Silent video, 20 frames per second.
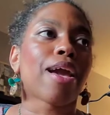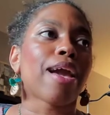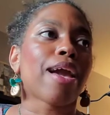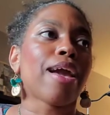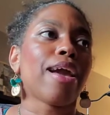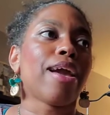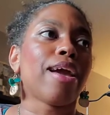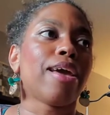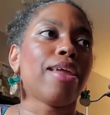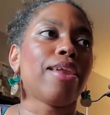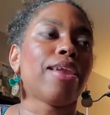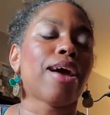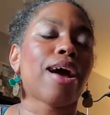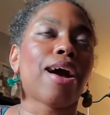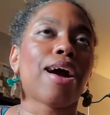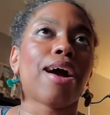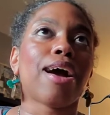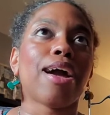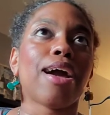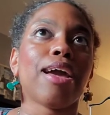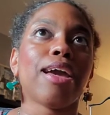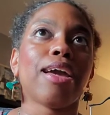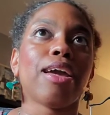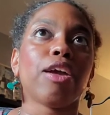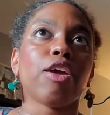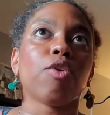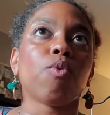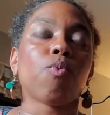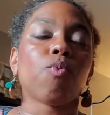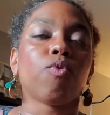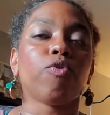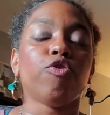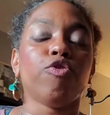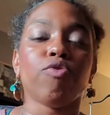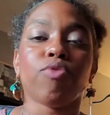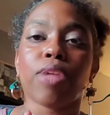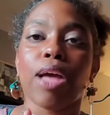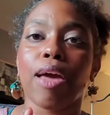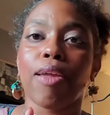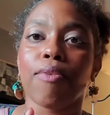and I
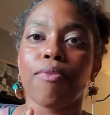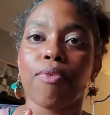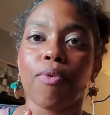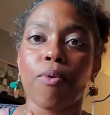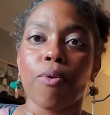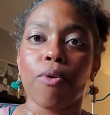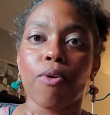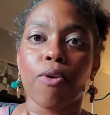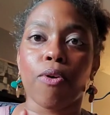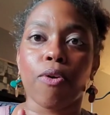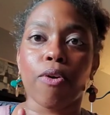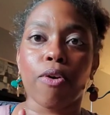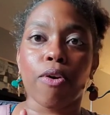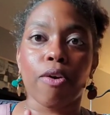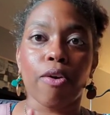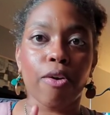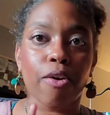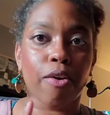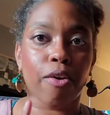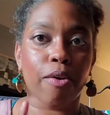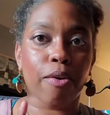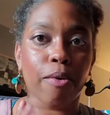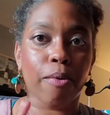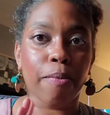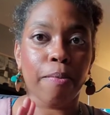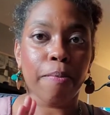use that for her